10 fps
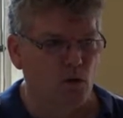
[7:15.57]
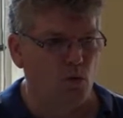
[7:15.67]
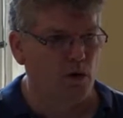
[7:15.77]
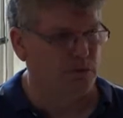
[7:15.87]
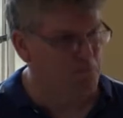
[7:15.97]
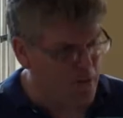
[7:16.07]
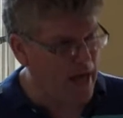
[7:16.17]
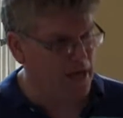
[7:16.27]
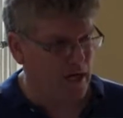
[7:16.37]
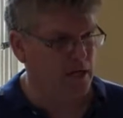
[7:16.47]
with
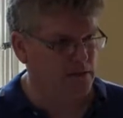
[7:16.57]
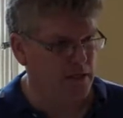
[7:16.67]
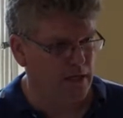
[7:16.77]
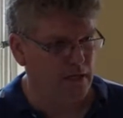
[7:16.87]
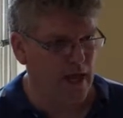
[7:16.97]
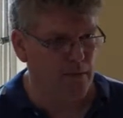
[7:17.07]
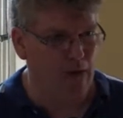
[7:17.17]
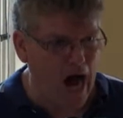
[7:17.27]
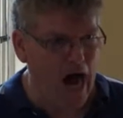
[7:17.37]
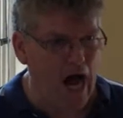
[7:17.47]
my content? Am
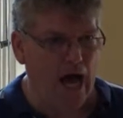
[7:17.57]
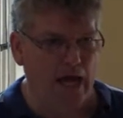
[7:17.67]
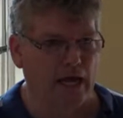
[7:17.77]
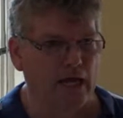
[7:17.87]
I